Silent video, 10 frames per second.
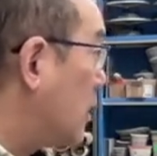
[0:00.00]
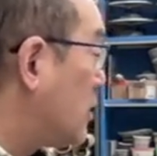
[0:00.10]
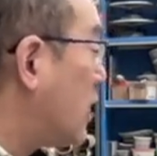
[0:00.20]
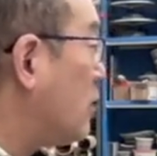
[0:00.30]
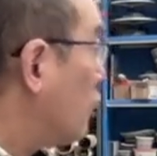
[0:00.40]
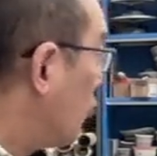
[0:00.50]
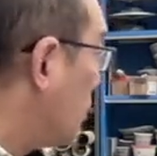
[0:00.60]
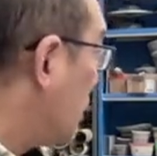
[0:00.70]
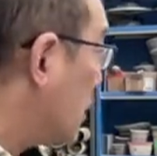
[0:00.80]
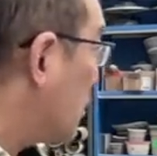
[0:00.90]
that you've already
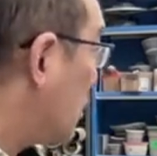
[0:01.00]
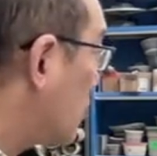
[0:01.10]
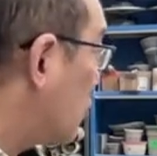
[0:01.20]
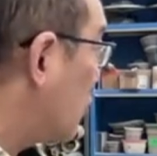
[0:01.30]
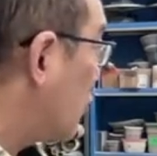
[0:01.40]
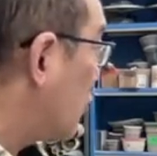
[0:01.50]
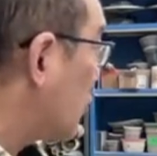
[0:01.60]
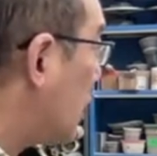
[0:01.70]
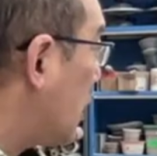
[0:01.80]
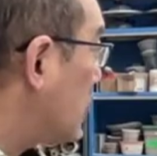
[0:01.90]
done it like three or four
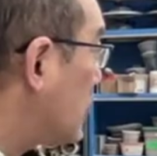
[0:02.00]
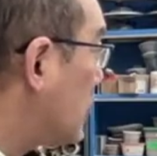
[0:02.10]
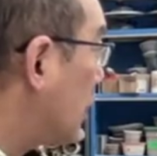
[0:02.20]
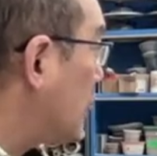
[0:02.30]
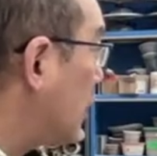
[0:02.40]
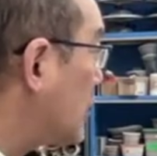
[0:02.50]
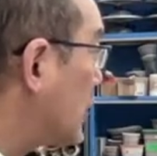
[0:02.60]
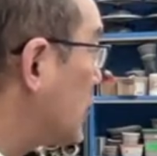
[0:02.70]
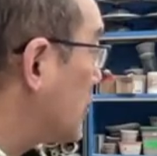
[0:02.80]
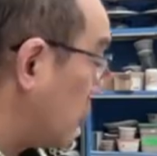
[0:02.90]
times. That makes
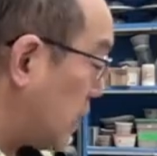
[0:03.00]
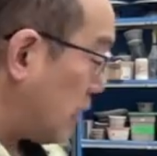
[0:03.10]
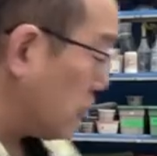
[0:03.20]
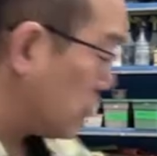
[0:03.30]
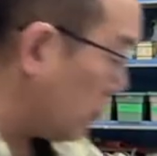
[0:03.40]
sense? So that was